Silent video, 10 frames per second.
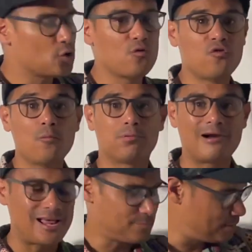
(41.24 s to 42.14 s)
tool for
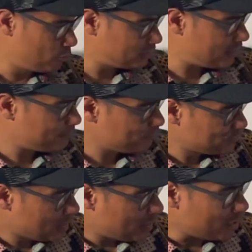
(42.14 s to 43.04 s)
brand building,
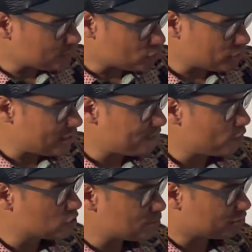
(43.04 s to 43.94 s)
to
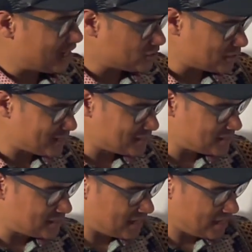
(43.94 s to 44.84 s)
reinforce brand
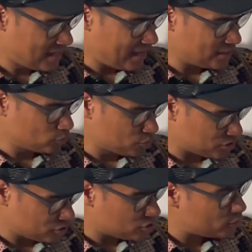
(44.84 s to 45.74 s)
identity and
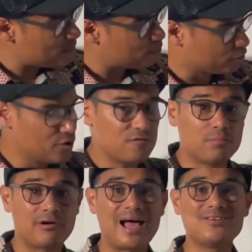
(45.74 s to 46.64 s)
also to improve
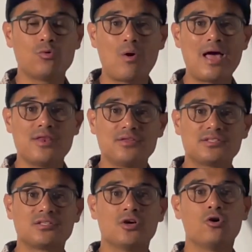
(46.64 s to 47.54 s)
brand
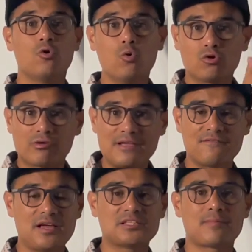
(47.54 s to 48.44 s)
awareness. All great
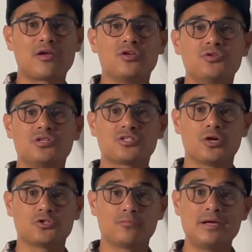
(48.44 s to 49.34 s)
things about using
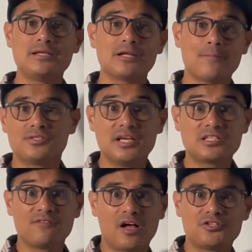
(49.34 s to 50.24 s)
social media.
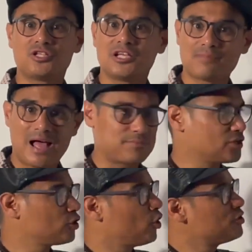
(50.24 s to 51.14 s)
Disadvantages, perhaps the
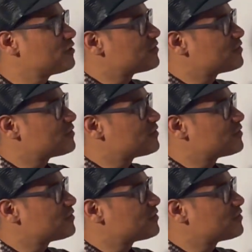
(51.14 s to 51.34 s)
cons of